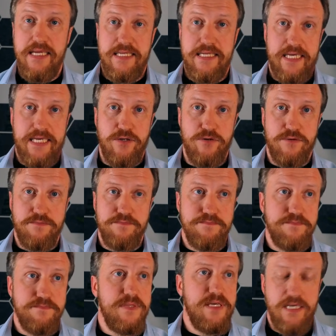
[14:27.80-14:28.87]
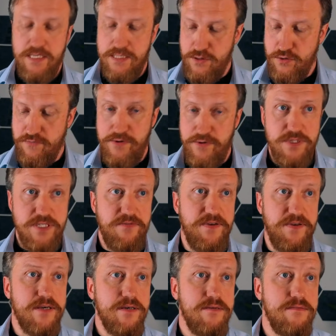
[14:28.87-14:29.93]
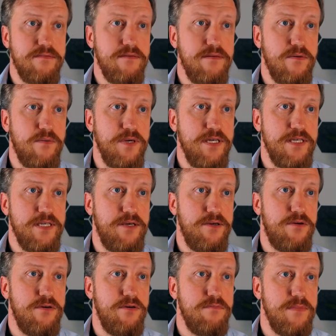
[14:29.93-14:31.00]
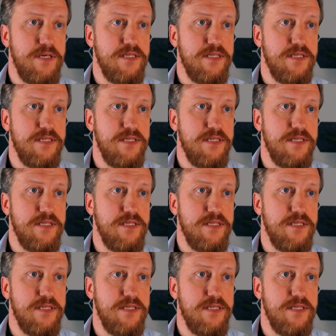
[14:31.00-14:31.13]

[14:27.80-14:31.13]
Take a look. So there is a thing right here.